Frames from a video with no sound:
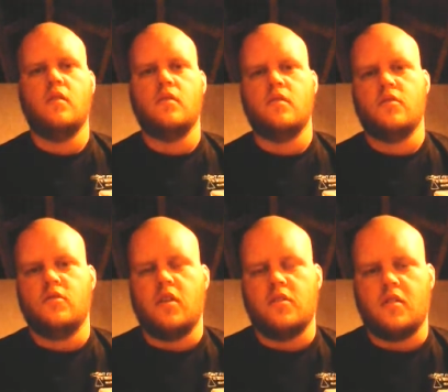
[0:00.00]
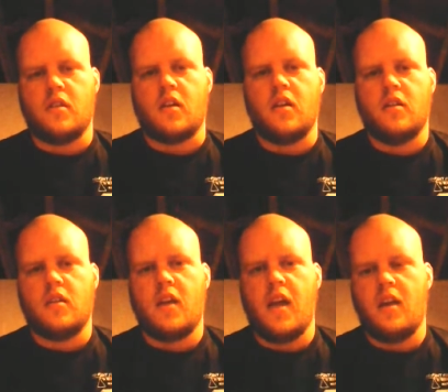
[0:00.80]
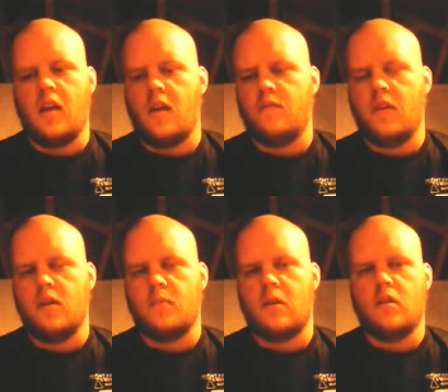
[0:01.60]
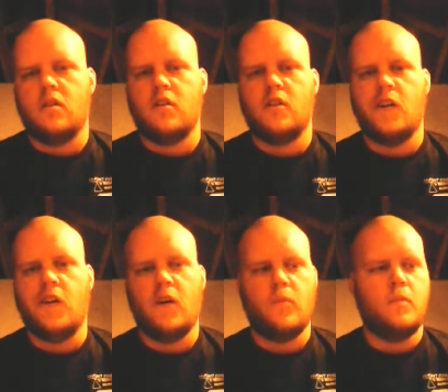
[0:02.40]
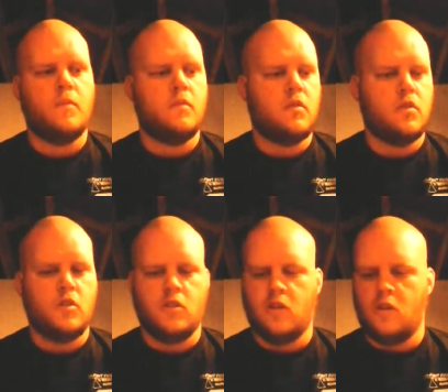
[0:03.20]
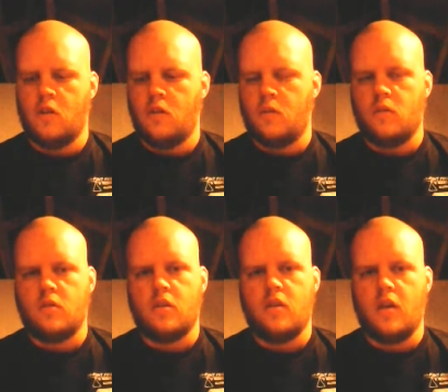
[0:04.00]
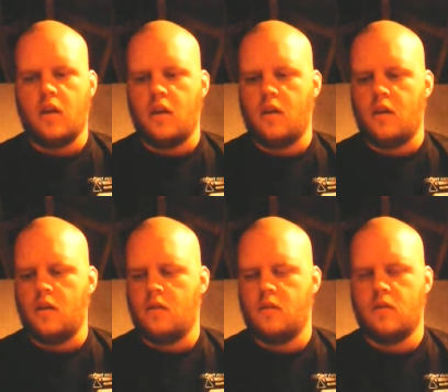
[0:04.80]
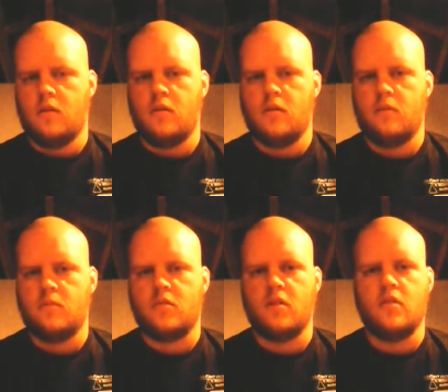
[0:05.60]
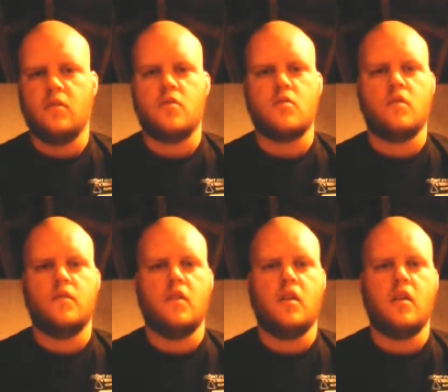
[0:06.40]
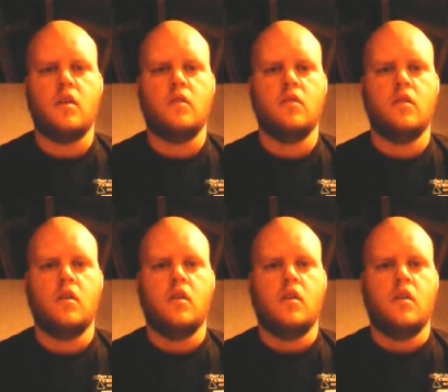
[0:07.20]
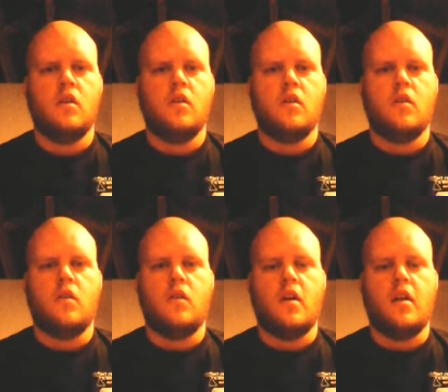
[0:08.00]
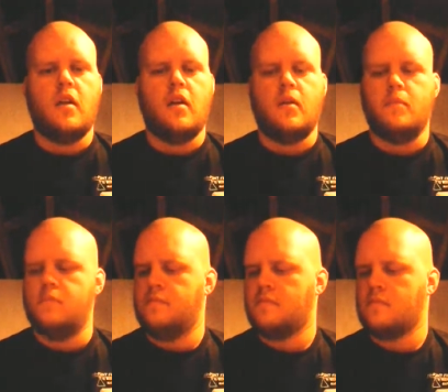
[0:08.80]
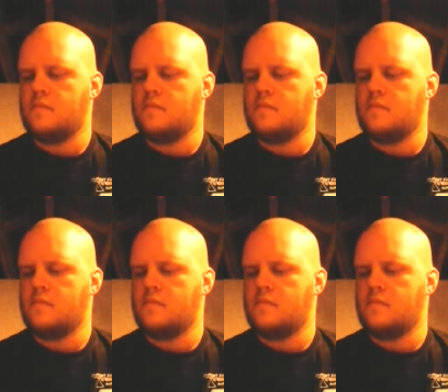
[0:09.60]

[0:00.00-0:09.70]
Hello, this is Justin again, KD8VMR. Um, well, today uh, I'm just going to do a short video on um,